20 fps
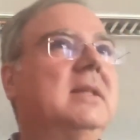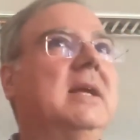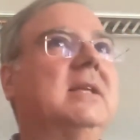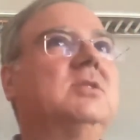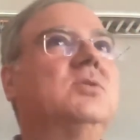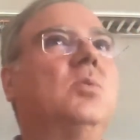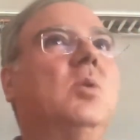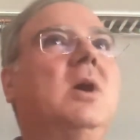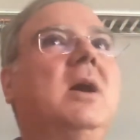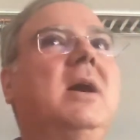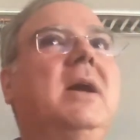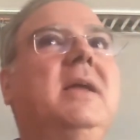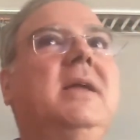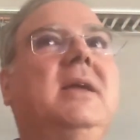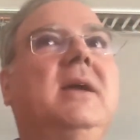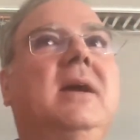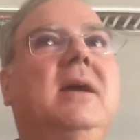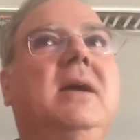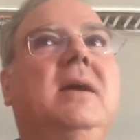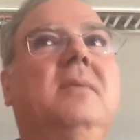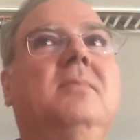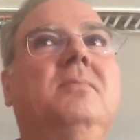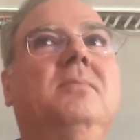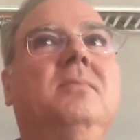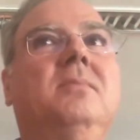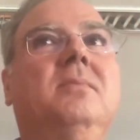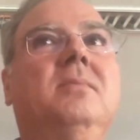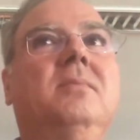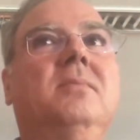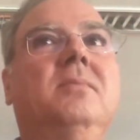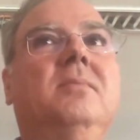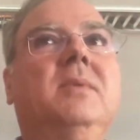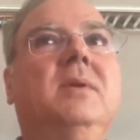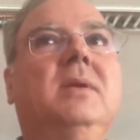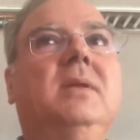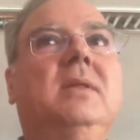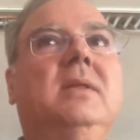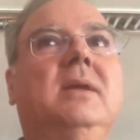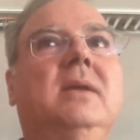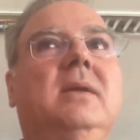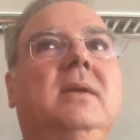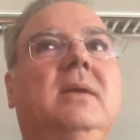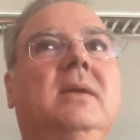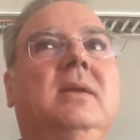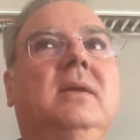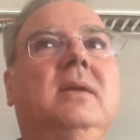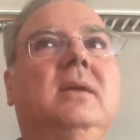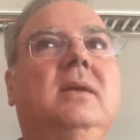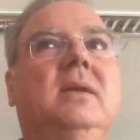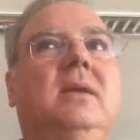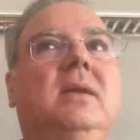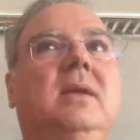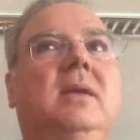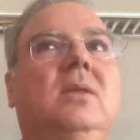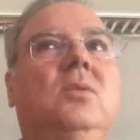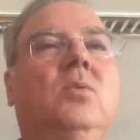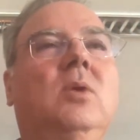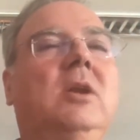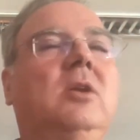that's why in